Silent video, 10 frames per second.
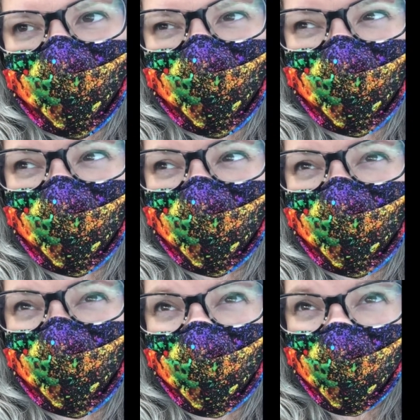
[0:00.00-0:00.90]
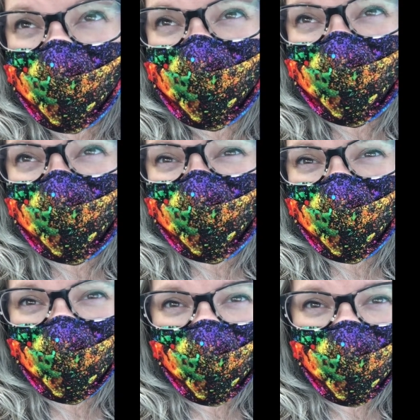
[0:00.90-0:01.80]
since, I guess,
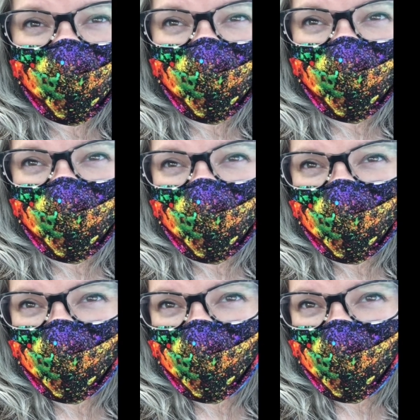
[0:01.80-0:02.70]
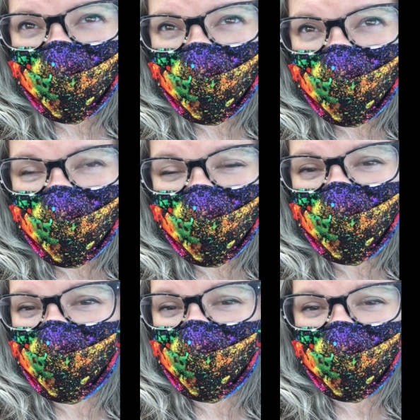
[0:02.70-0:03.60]
around, call
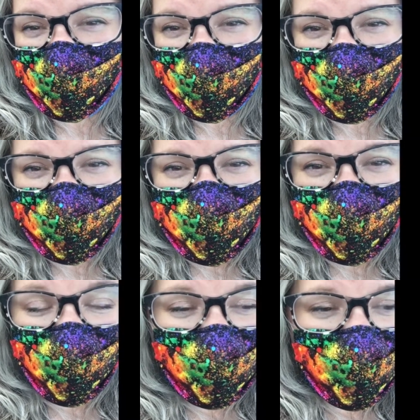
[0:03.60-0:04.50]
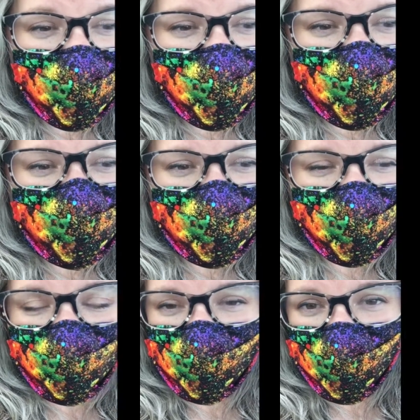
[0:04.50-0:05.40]
it 9 o'clock this morning, and it's now
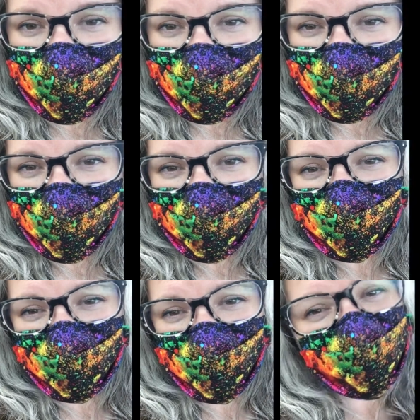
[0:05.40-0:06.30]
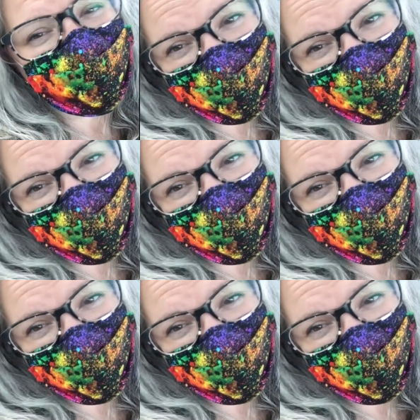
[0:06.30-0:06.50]
3 o'clock in the afternoon, so